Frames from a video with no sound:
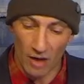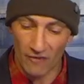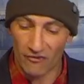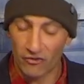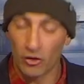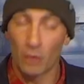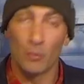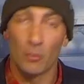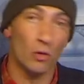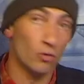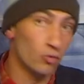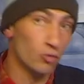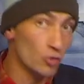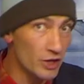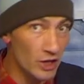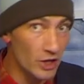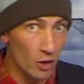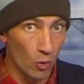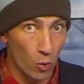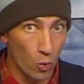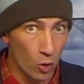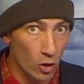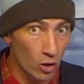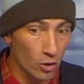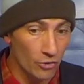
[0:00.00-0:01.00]
from a real
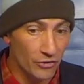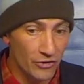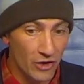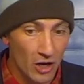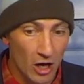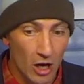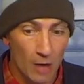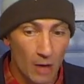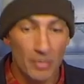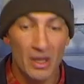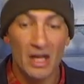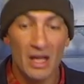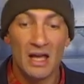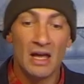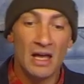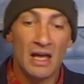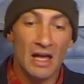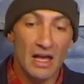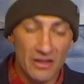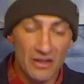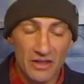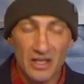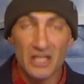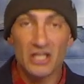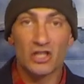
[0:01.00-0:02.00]
World Cup
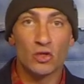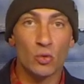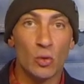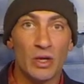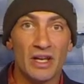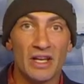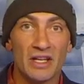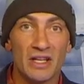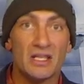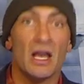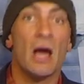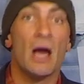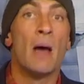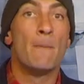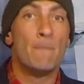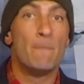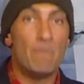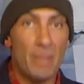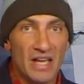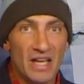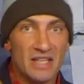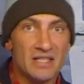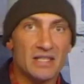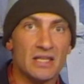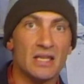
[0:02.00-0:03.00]
in this week's
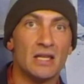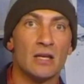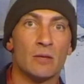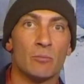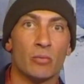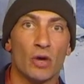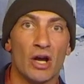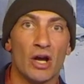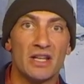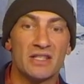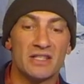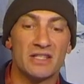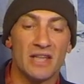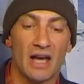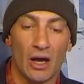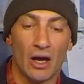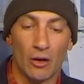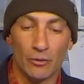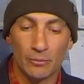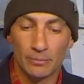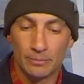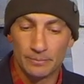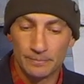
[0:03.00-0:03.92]
Base Skiing Breakdown.